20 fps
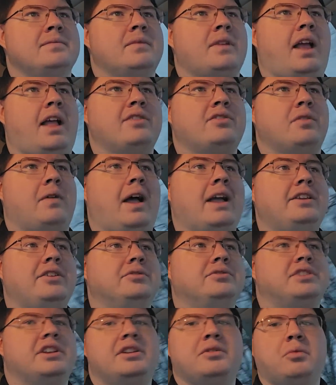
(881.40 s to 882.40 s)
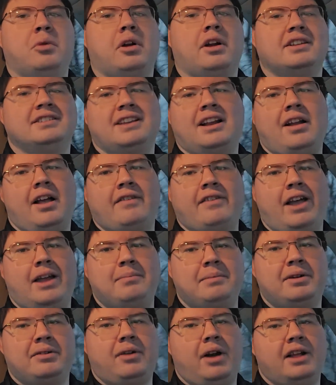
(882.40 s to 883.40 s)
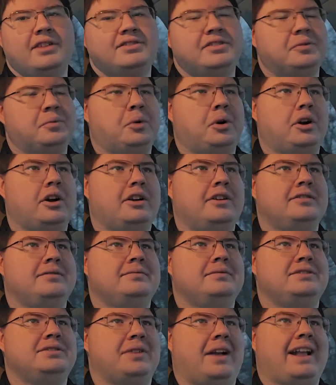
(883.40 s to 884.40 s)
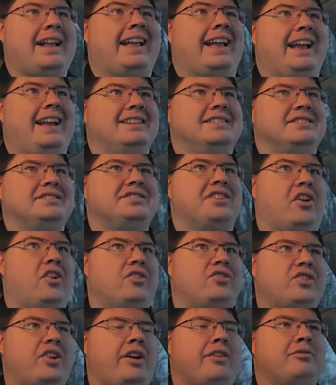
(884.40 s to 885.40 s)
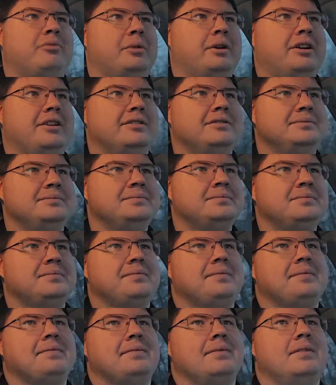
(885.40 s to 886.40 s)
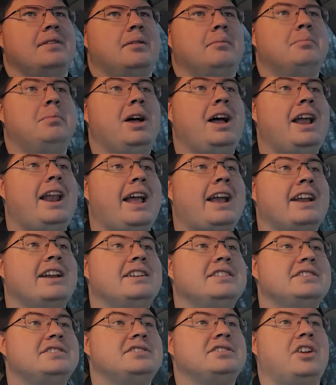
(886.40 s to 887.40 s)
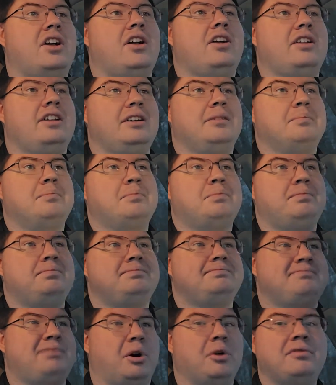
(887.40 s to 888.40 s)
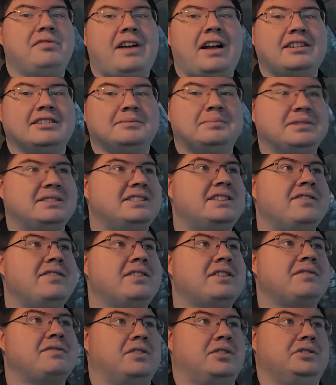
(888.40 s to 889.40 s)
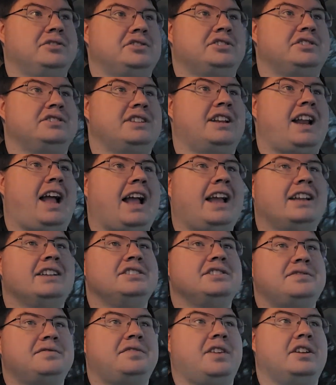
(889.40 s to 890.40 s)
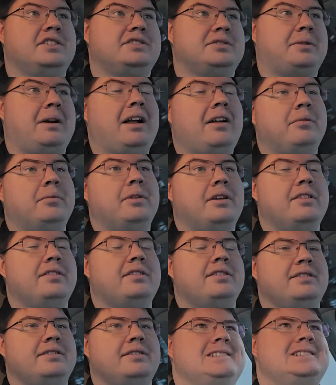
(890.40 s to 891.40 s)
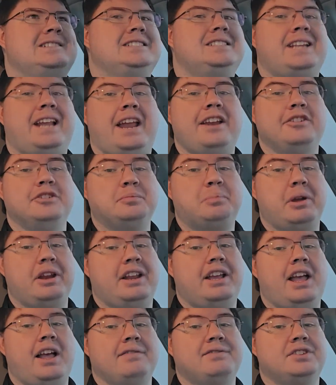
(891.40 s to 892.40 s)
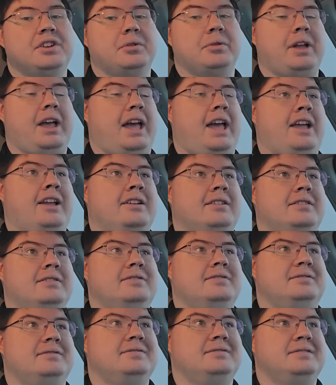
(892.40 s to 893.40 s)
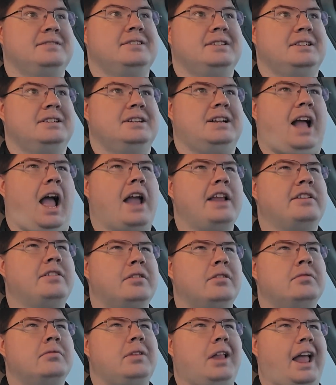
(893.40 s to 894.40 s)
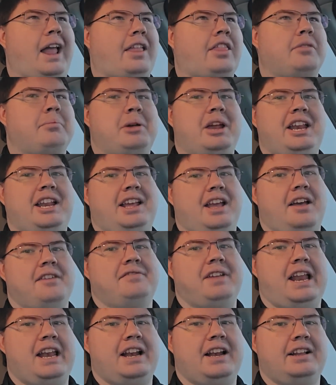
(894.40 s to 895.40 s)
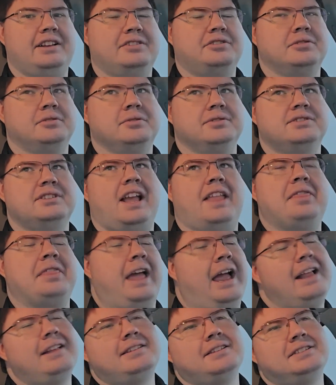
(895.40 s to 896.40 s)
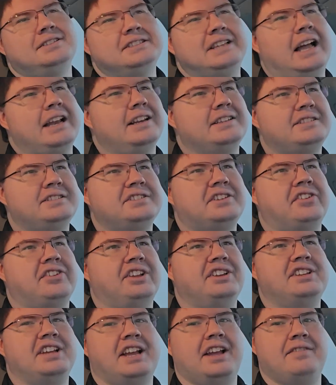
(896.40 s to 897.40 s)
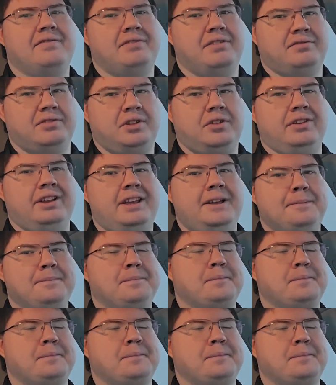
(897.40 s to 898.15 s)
And so I used it at work because I don't have admin rights at work. So I can't install software. But I can install a profile specific version that I can just fuss around with. It handles PDFs okay. I don't like the PDF editing tools. That is not necessarily a dig at Vivaldi.